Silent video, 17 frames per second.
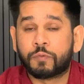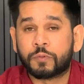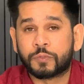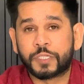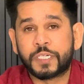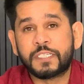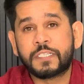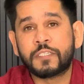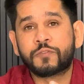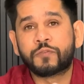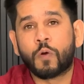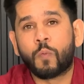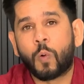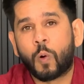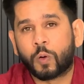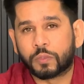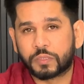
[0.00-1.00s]
Reasons for
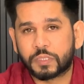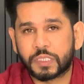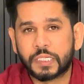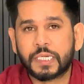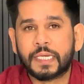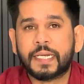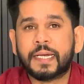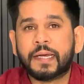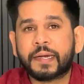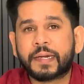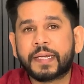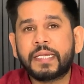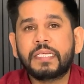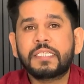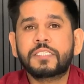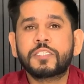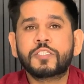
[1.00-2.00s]
what?
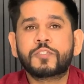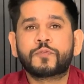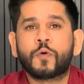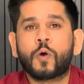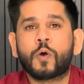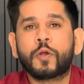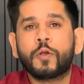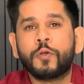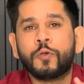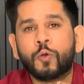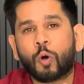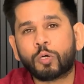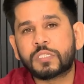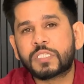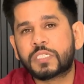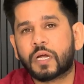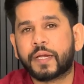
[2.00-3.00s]
Reasons for
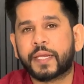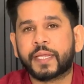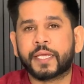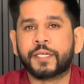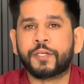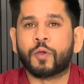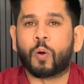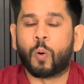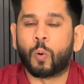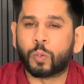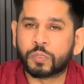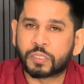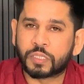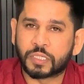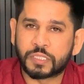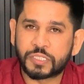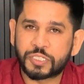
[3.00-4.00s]
not studying in your own
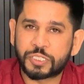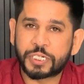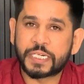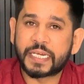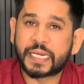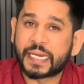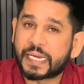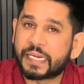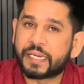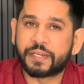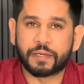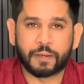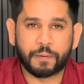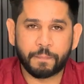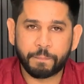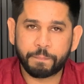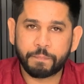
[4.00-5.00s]
country, India.
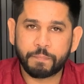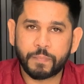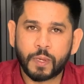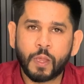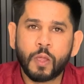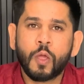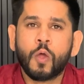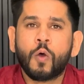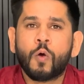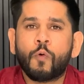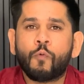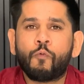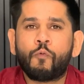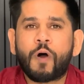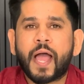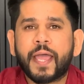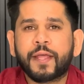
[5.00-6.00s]

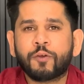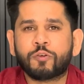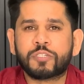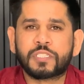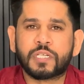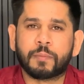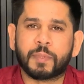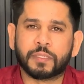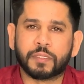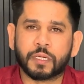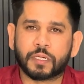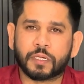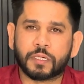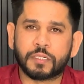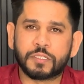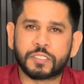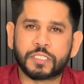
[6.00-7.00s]
Why not some other
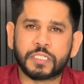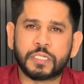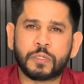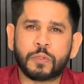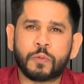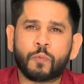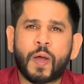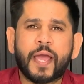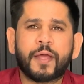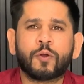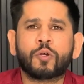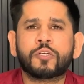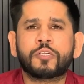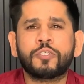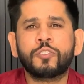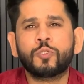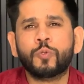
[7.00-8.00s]
country? Why
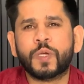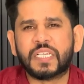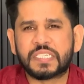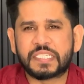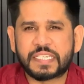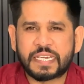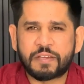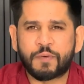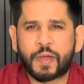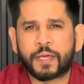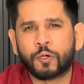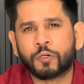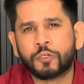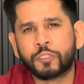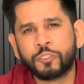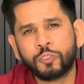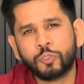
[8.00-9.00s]
not USA? Why
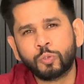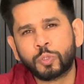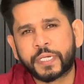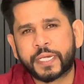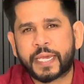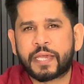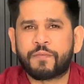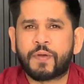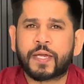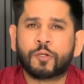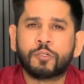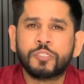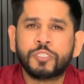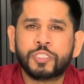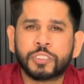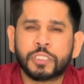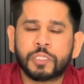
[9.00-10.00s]
not UK? Why
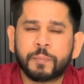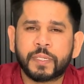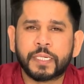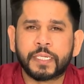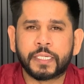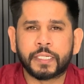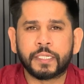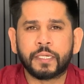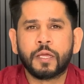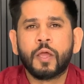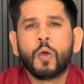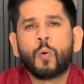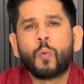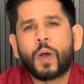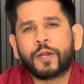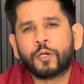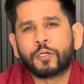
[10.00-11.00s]
not Germany?
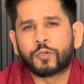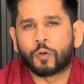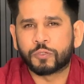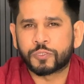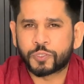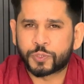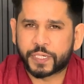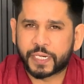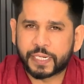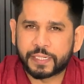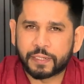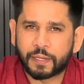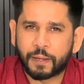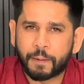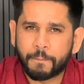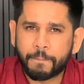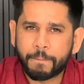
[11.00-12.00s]
Why not
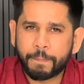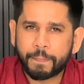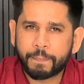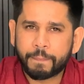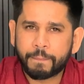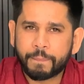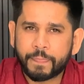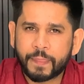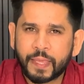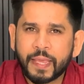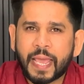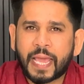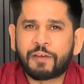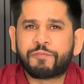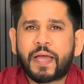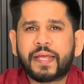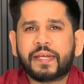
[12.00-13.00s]
Australia?
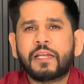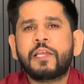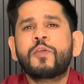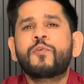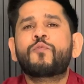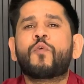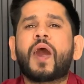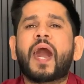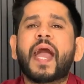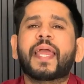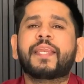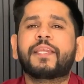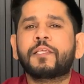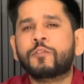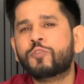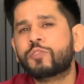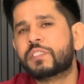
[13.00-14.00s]
And finally, why
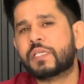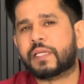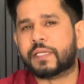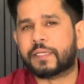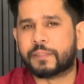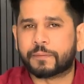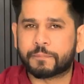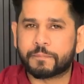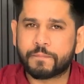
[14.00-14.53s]
New Zealand?